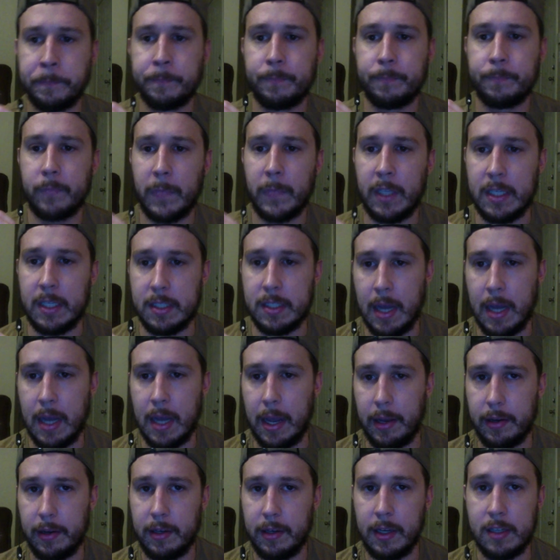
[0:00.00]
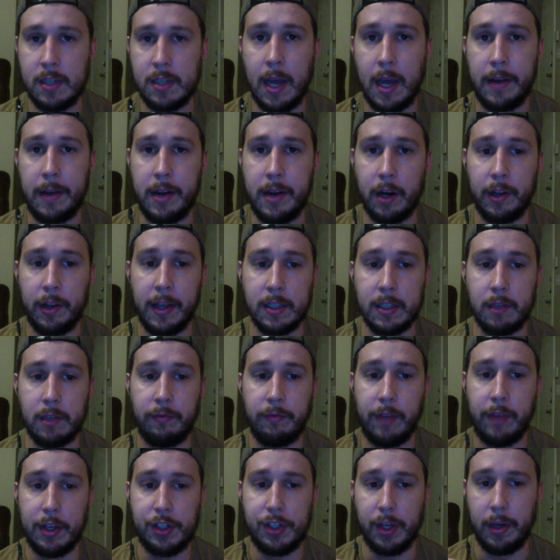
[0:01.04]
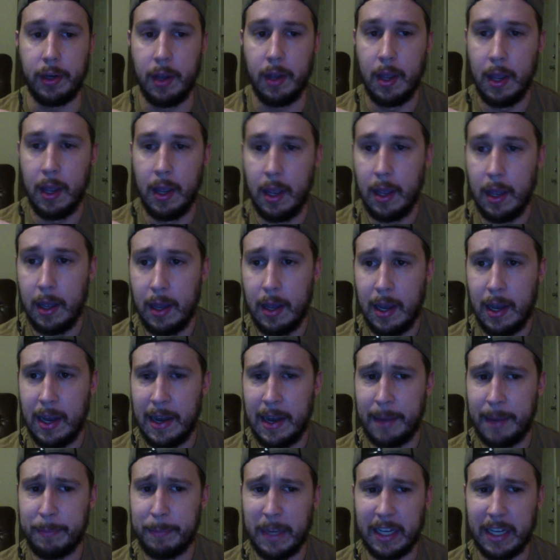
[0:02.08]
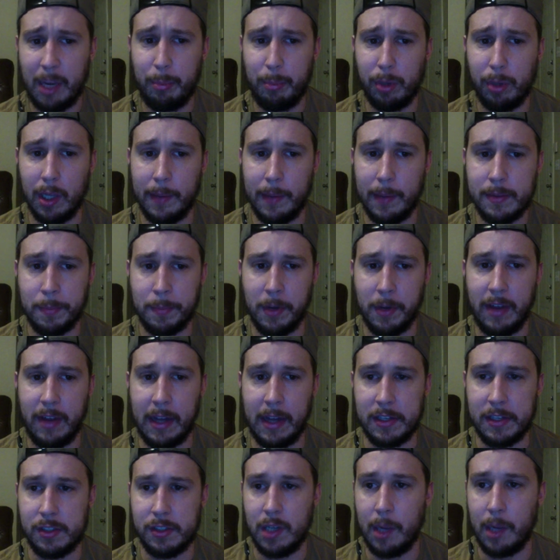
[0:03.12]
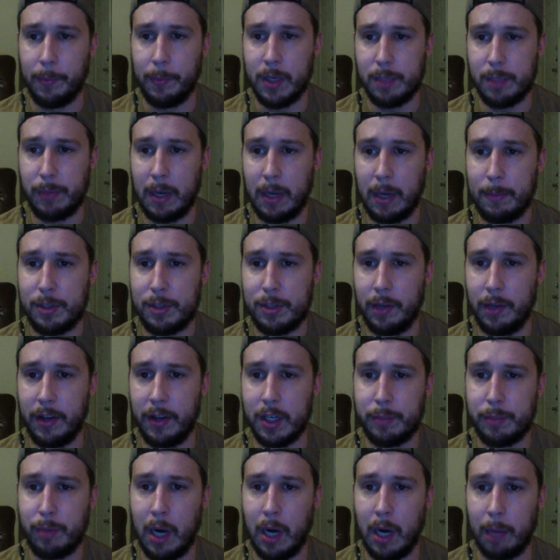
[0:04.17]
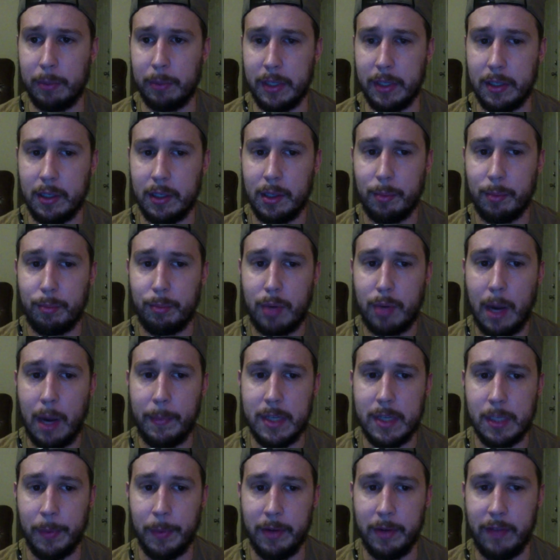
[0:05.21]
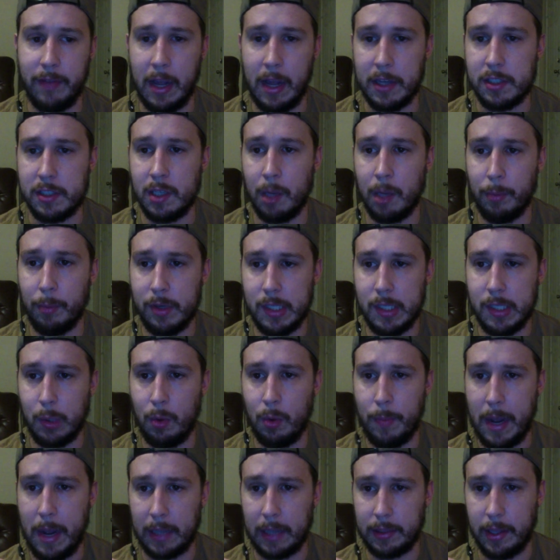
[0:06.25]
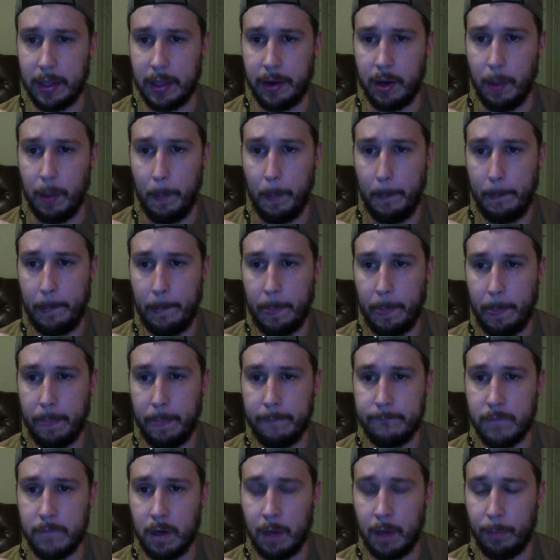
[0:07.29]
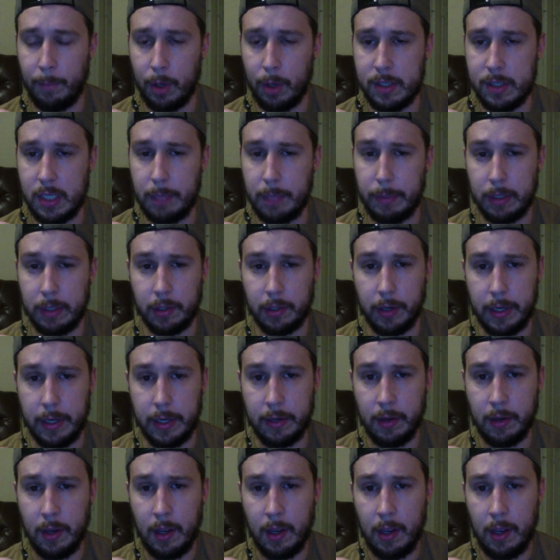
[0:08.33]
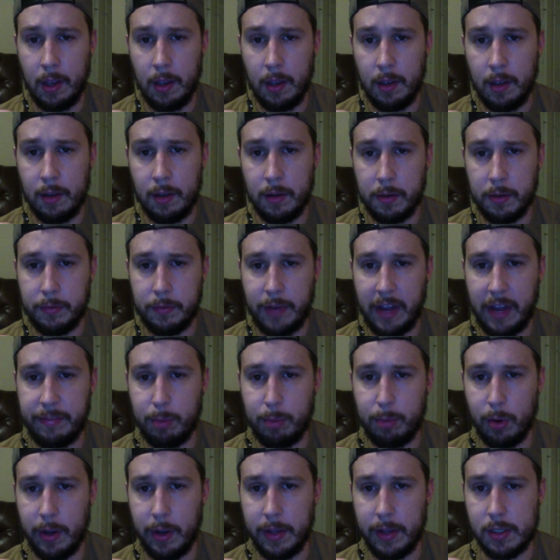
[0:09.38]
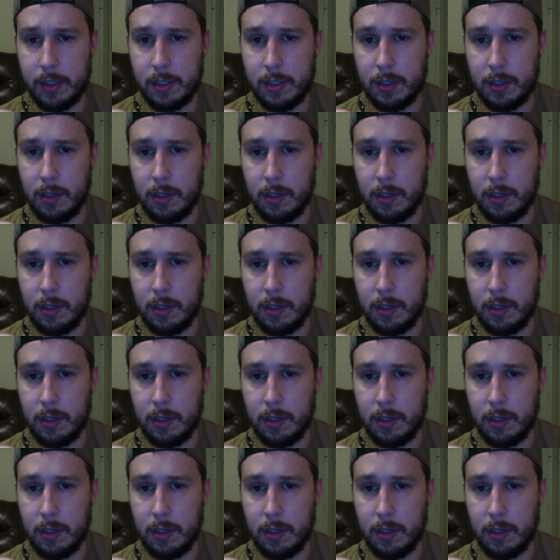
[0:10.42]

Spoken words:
he's not nearly as efficient. I'm not going to pull up some advanced numbers, but I'm sure there's probably some advanced numbers that would back that up. Our boy CP3, 5 points,